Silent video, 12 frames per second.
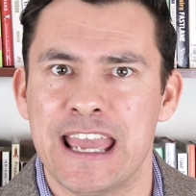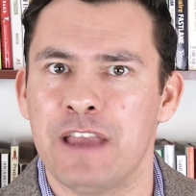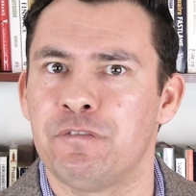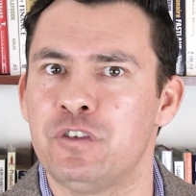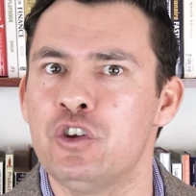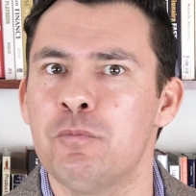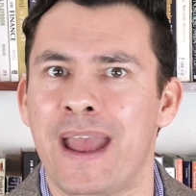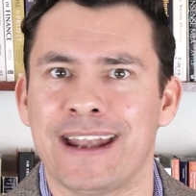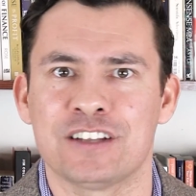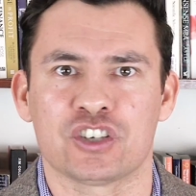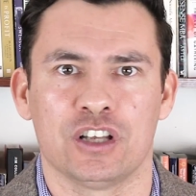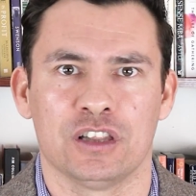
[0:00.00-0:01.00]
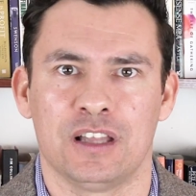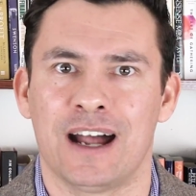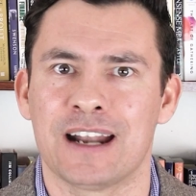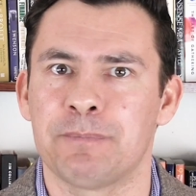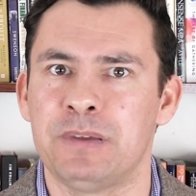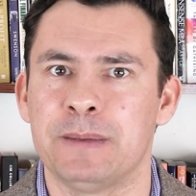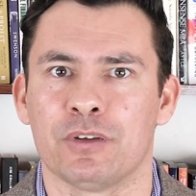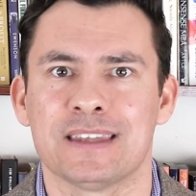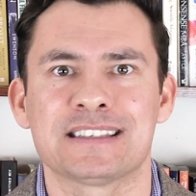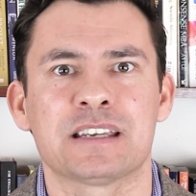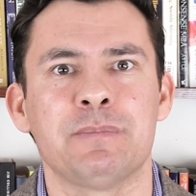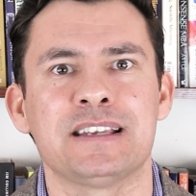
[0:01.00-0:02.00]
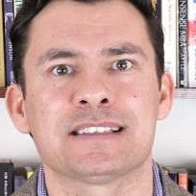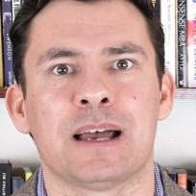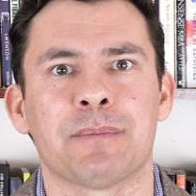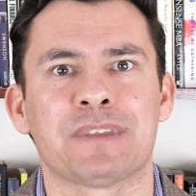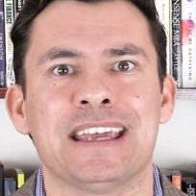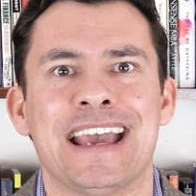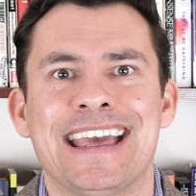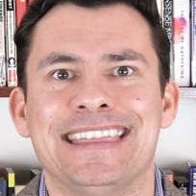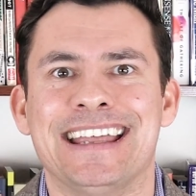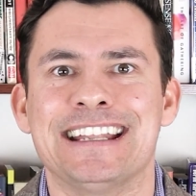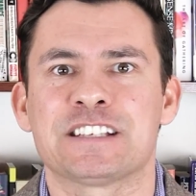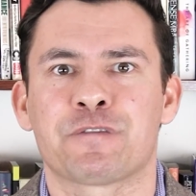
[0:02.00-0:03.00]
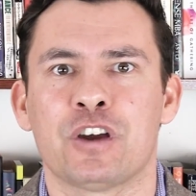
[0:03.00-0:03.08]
if you manage a lot of people, this can be something that it's